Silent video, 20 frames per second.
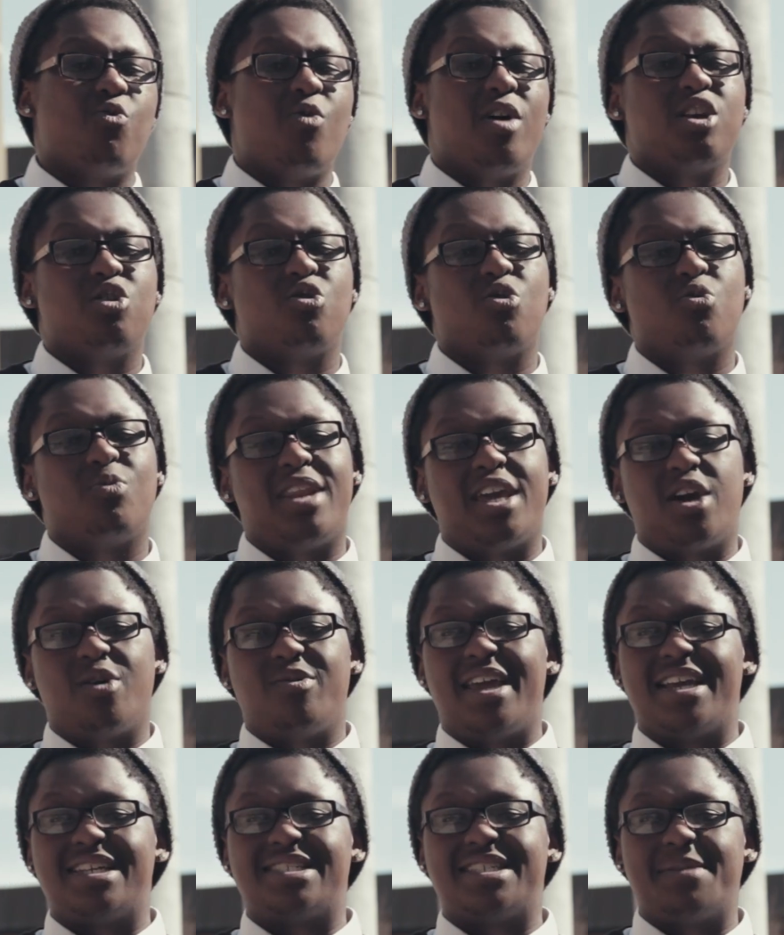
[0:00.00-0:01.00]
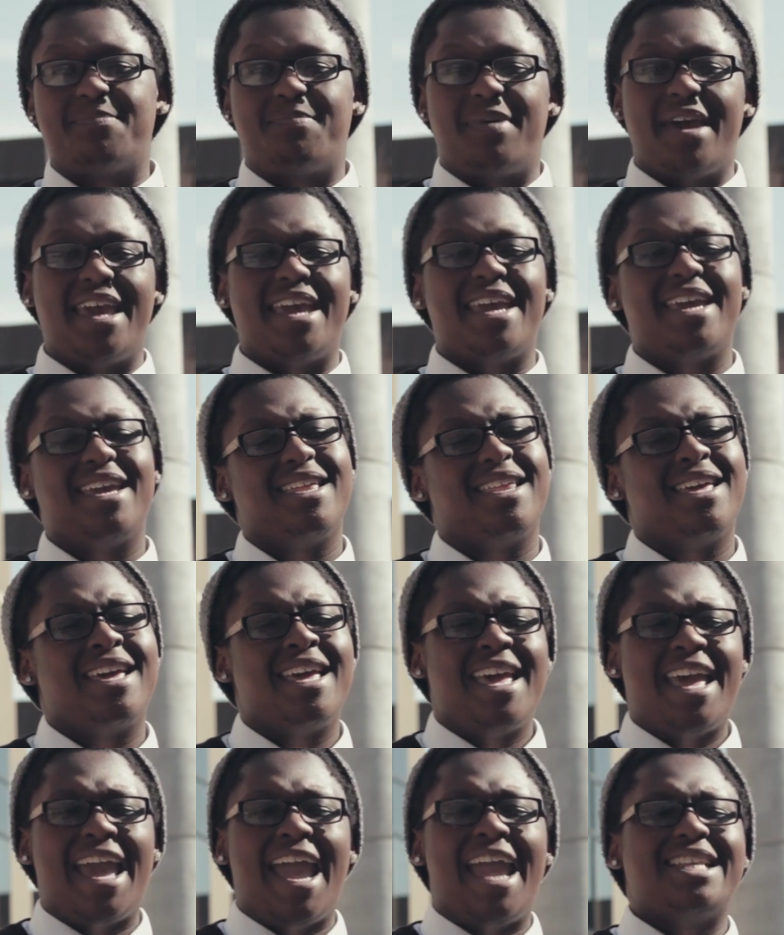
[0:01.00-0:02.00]
wondering when they go next get paid.
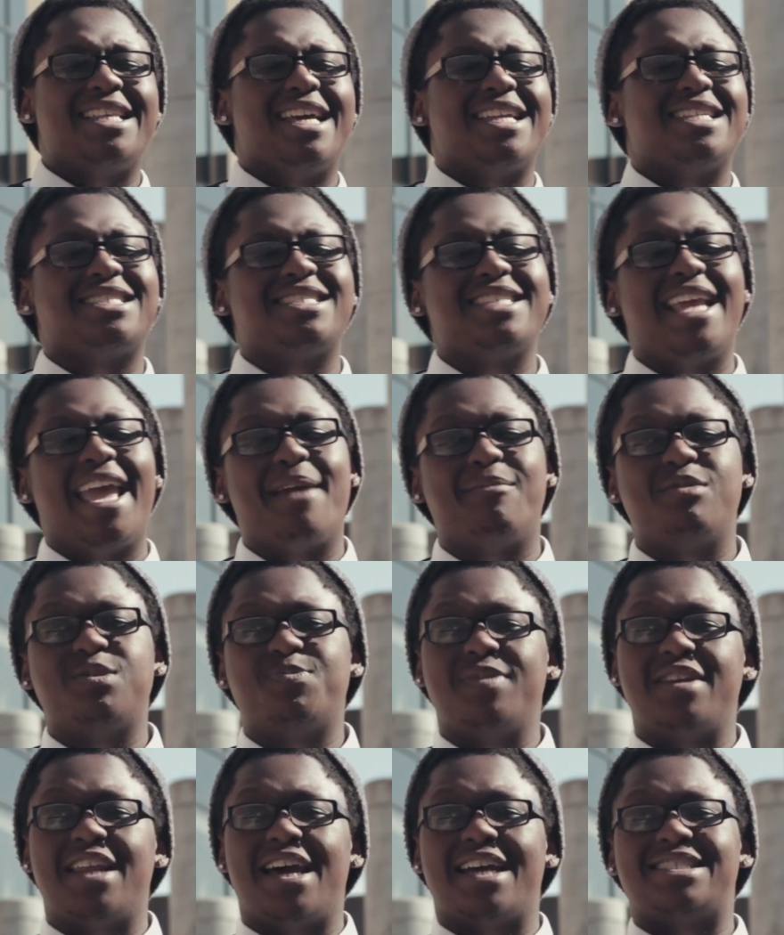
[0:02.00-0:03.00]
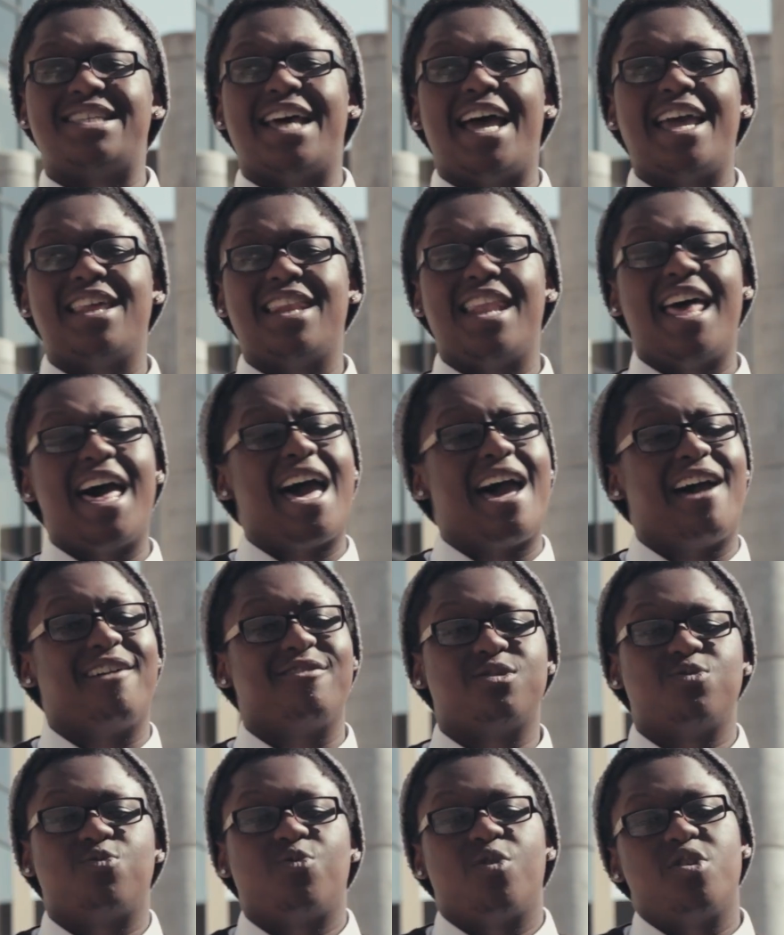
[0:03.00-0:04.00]
Ain't that a shame? We spend our entire
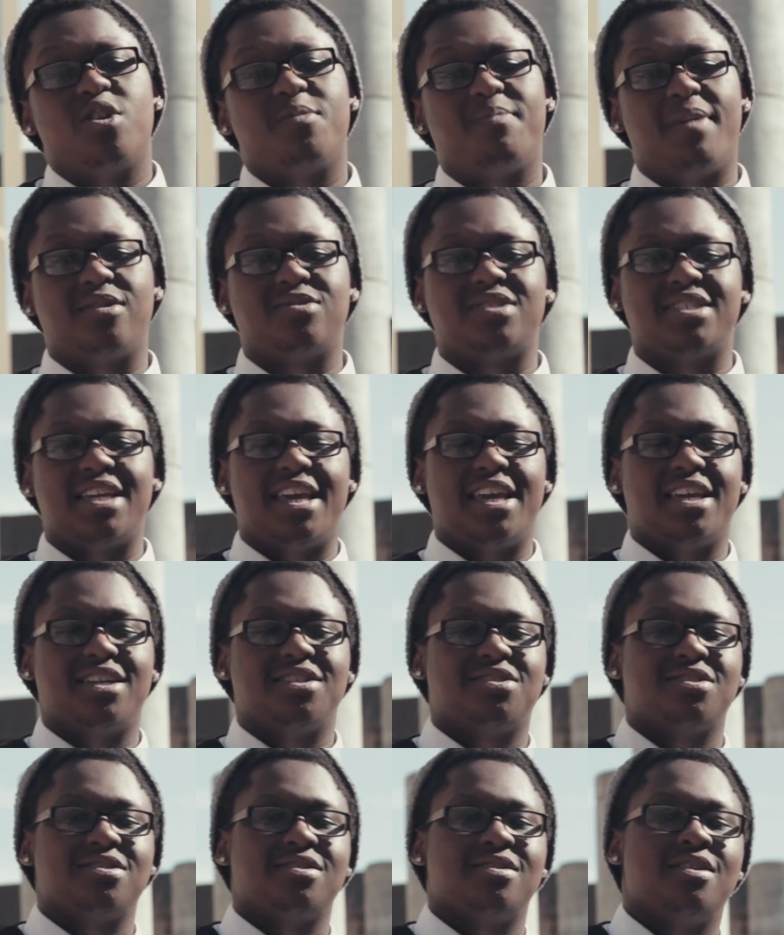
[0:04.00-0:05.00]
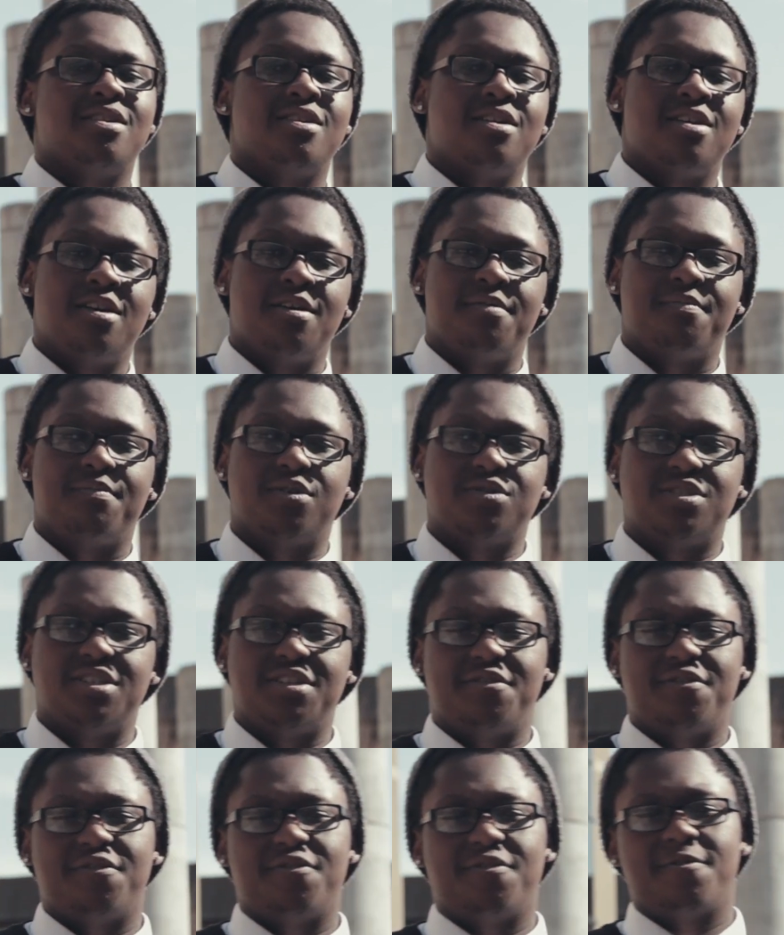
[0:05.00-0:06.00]
lives worried about change.
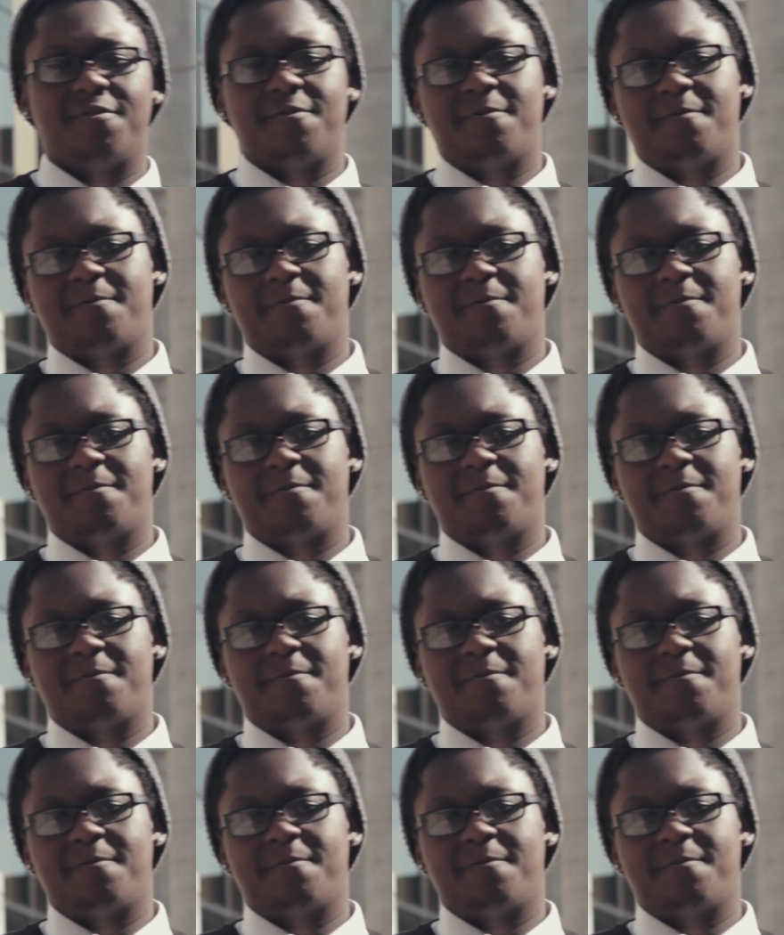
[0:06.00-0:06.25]
Motif.